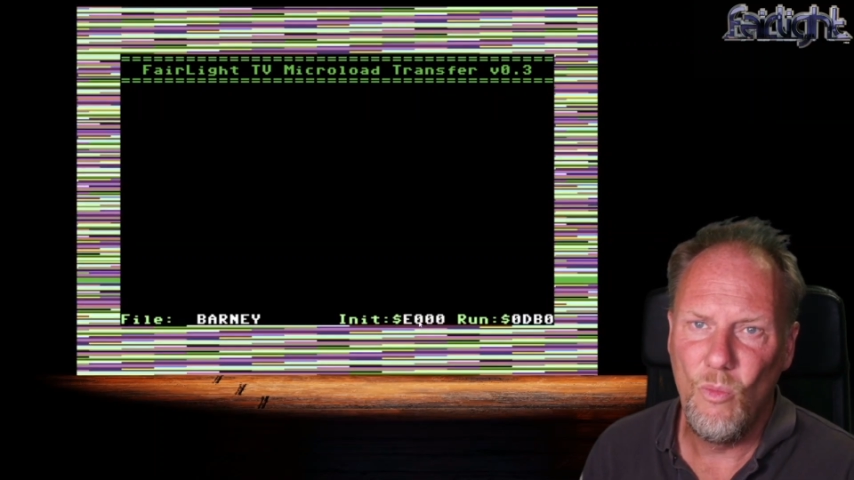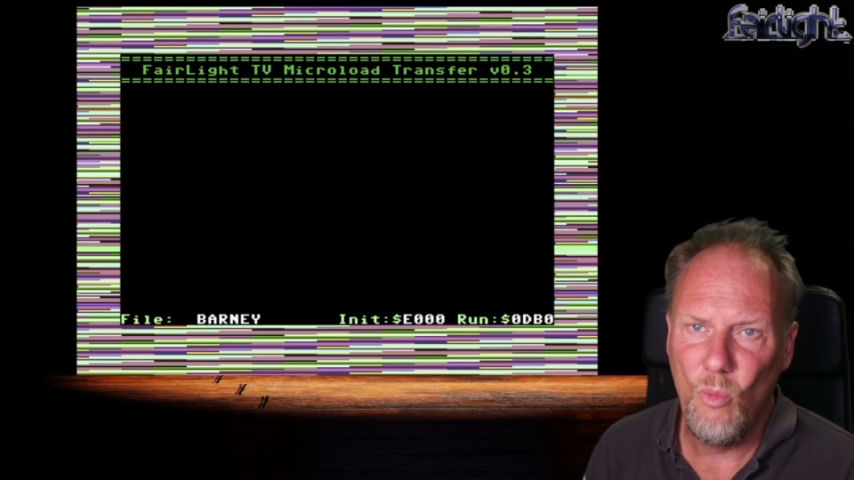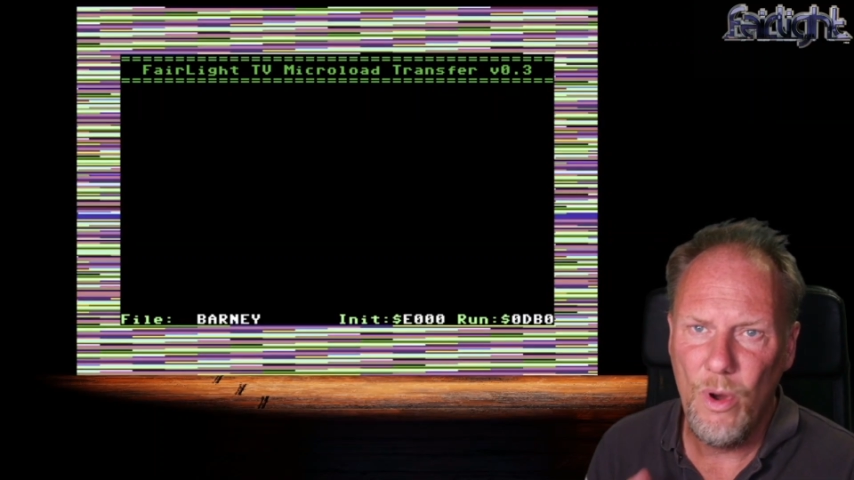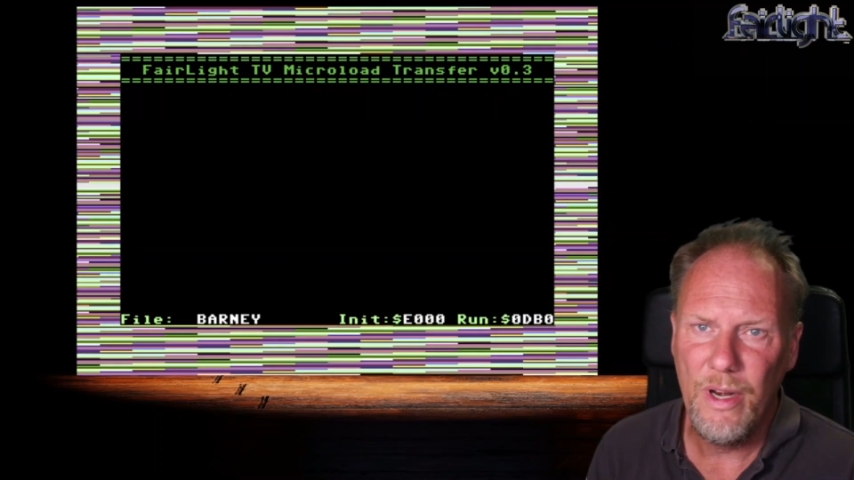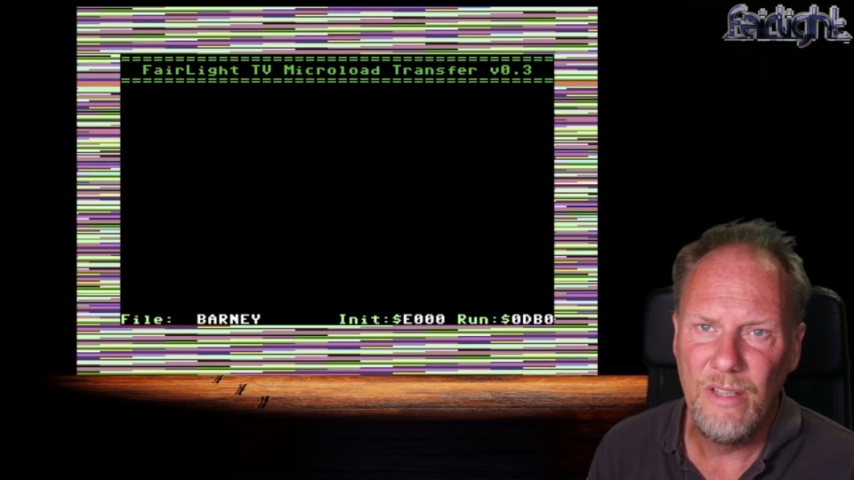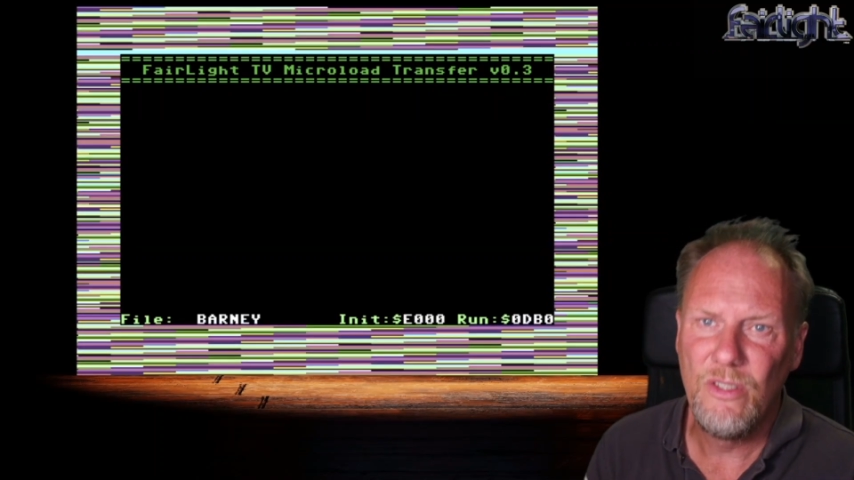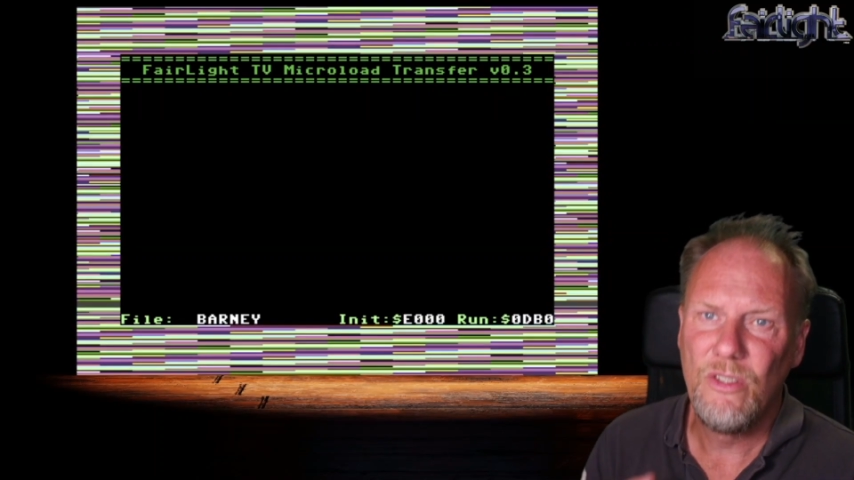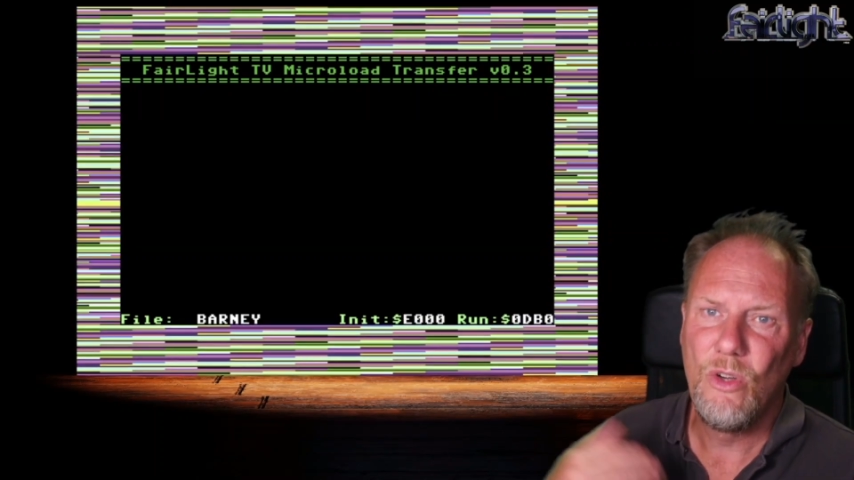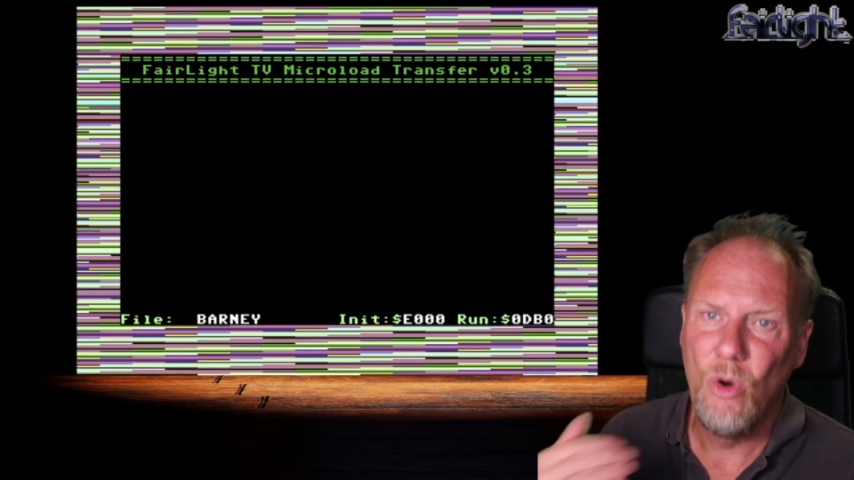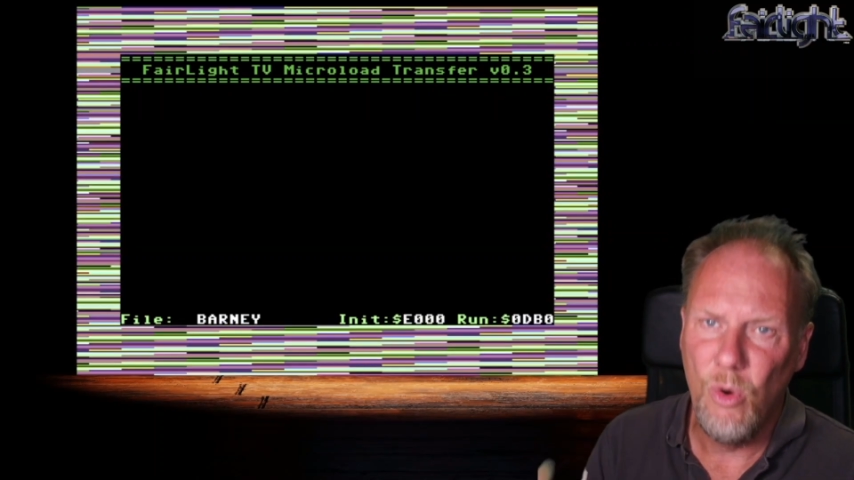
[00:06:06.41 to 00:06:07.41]
what
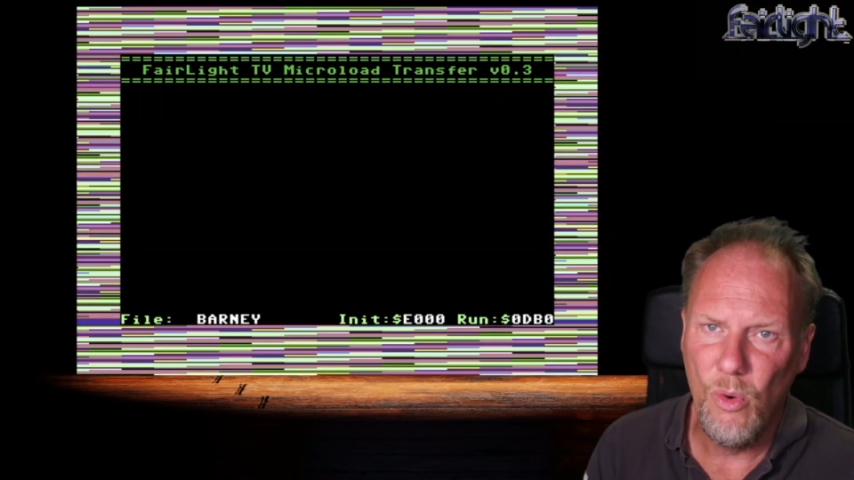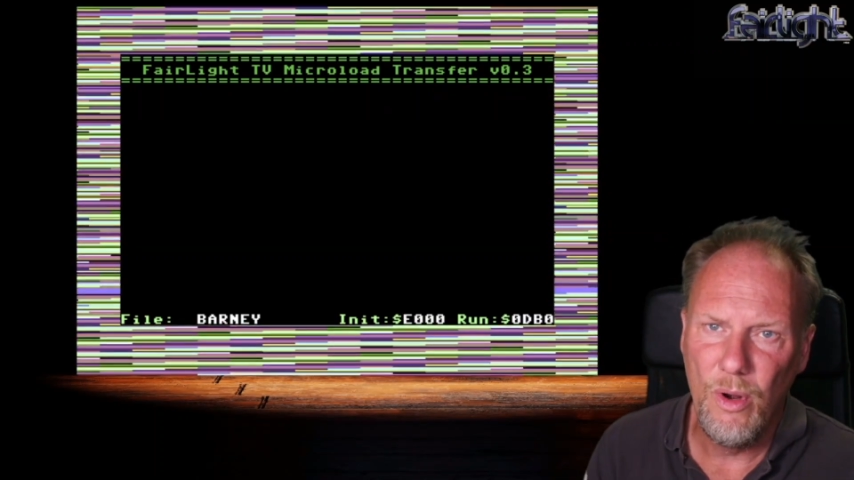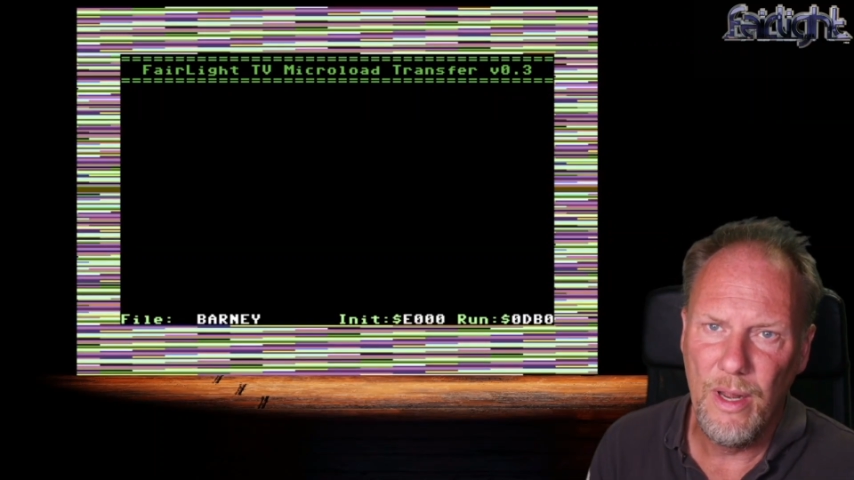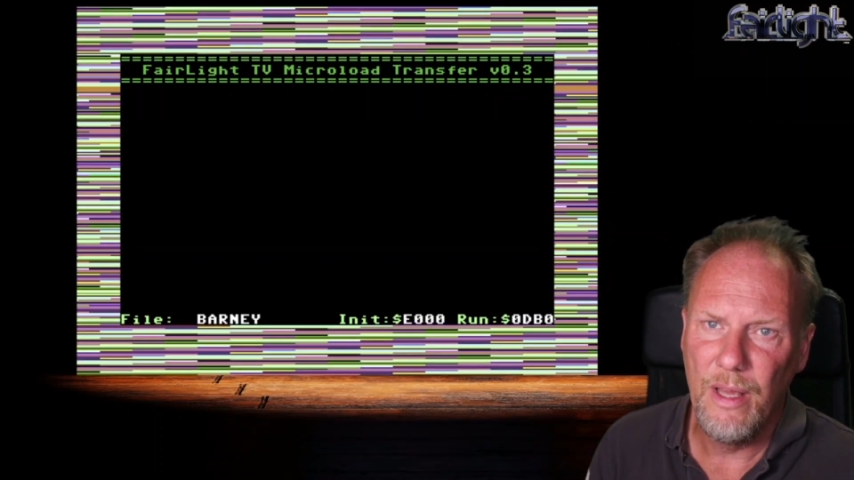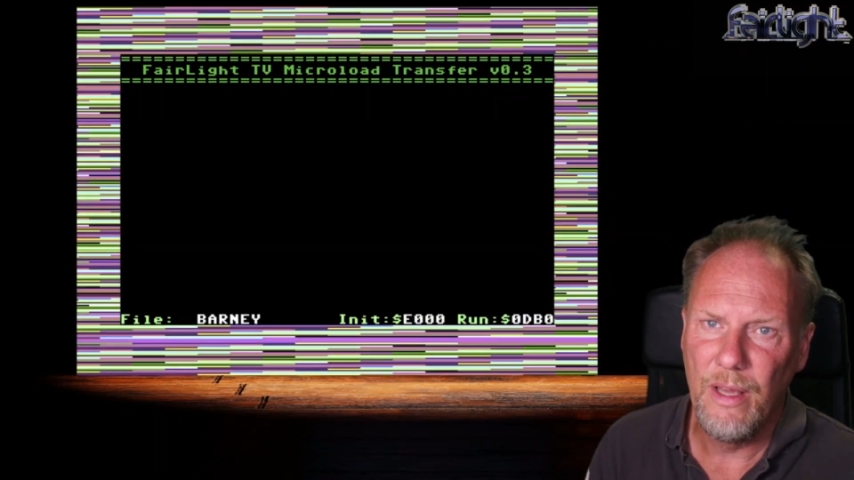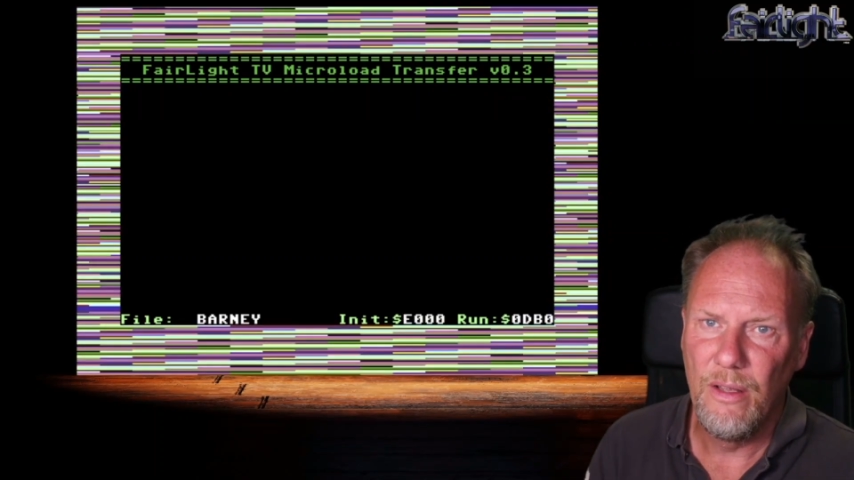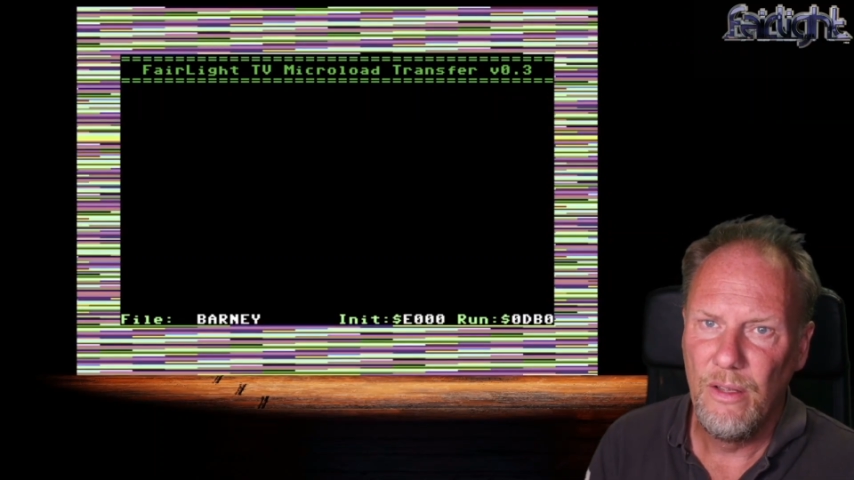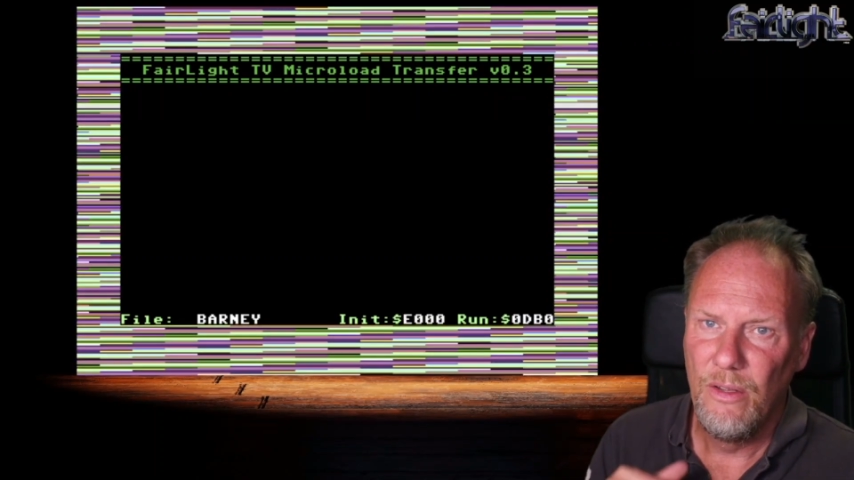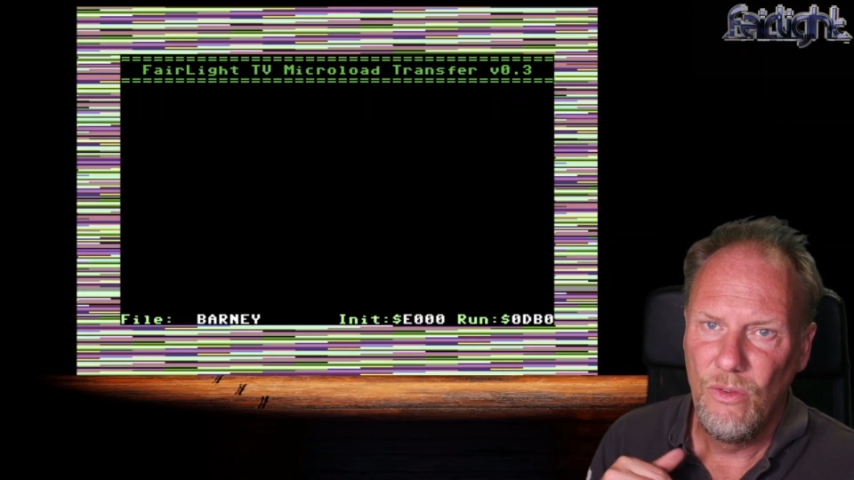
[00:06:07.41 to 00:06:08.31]
it's calling